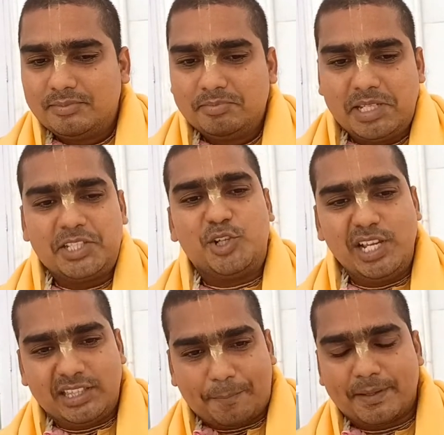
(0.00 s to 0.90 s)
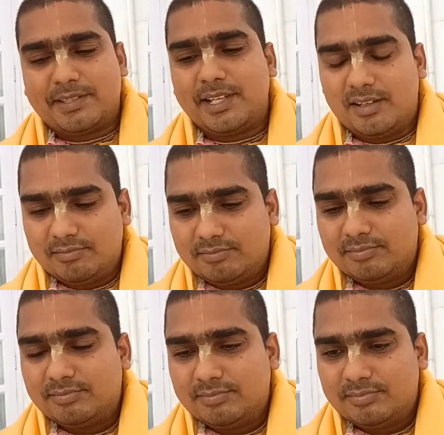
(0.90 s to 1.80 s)
He is doing tapasya.
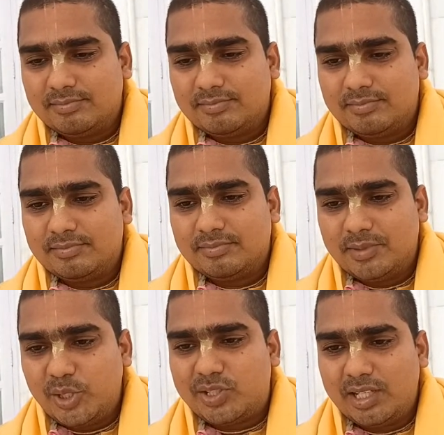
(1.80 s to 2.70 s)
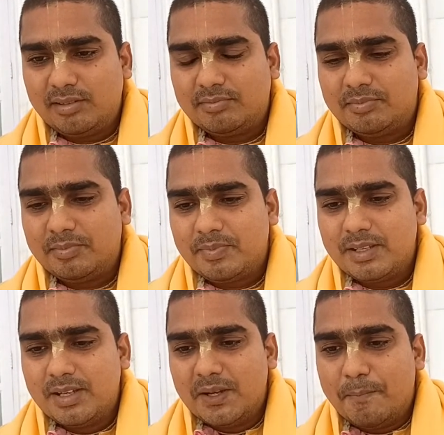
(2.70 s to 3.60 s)
You see?
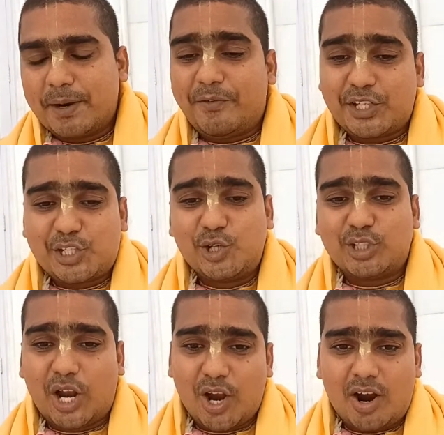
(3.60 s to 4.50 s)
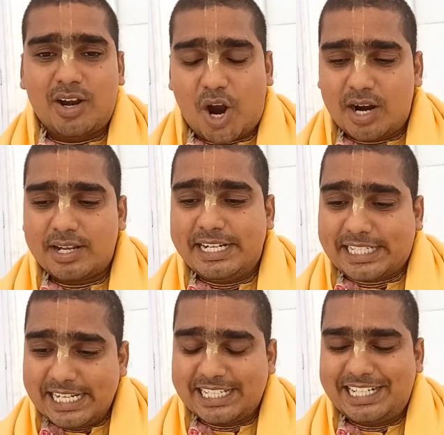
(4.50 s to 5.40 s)
But Vishnu, the Lord,
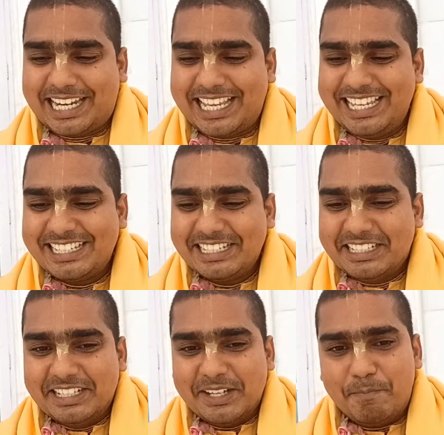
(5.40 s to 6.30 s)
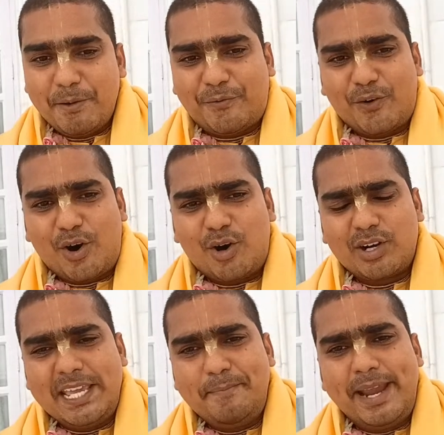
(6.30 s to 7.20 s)
intelligently, before
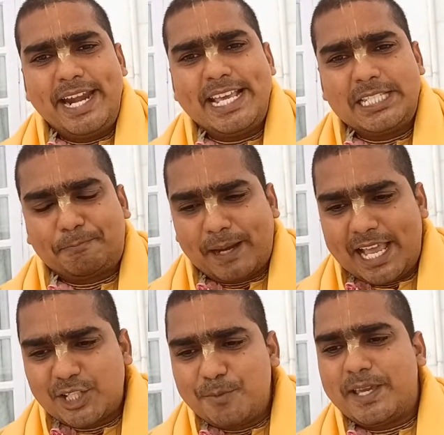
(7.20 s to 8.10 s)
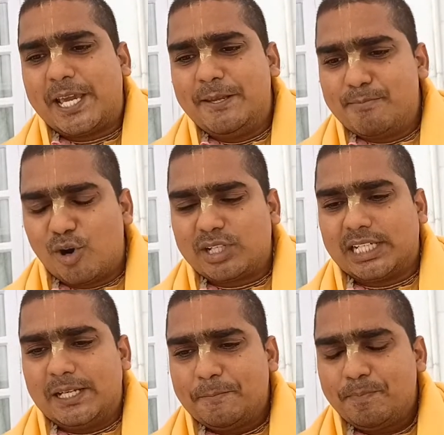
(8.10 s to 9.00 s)
he made his plans to become
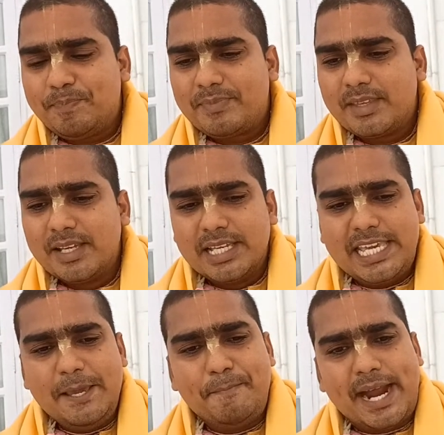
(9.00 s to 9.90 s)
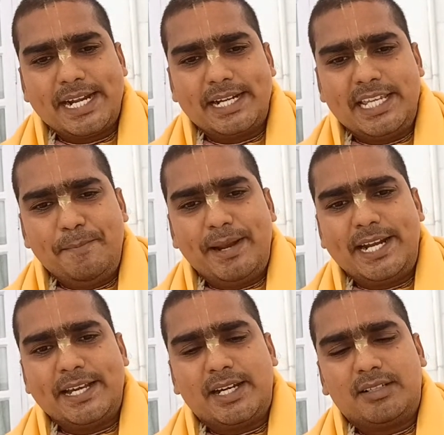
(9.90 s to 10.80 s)
immortal, he
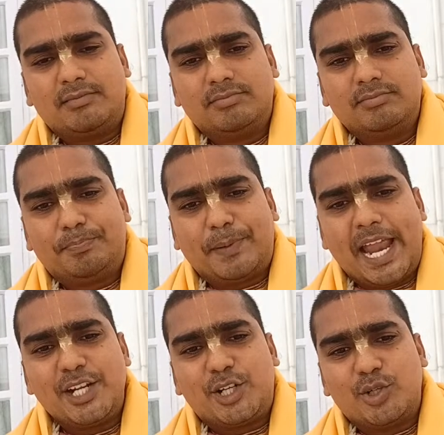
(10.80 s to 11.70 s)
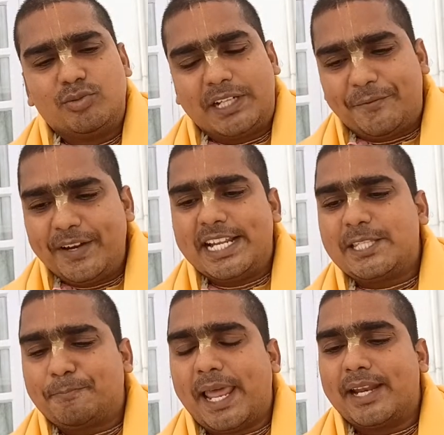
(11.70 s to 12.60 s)
made a plan to defeat his
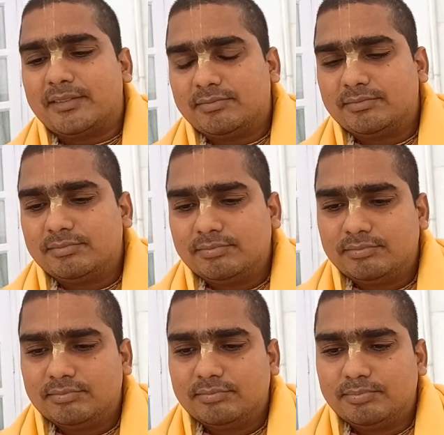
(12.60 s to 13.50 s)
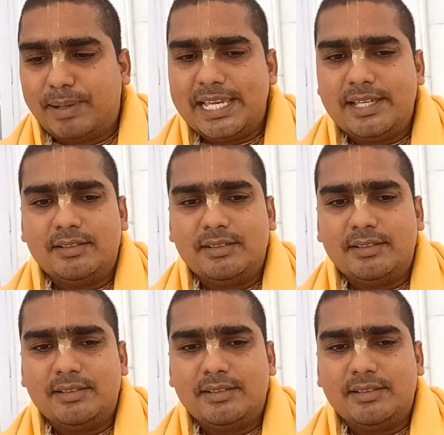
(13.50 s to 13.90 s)
plan by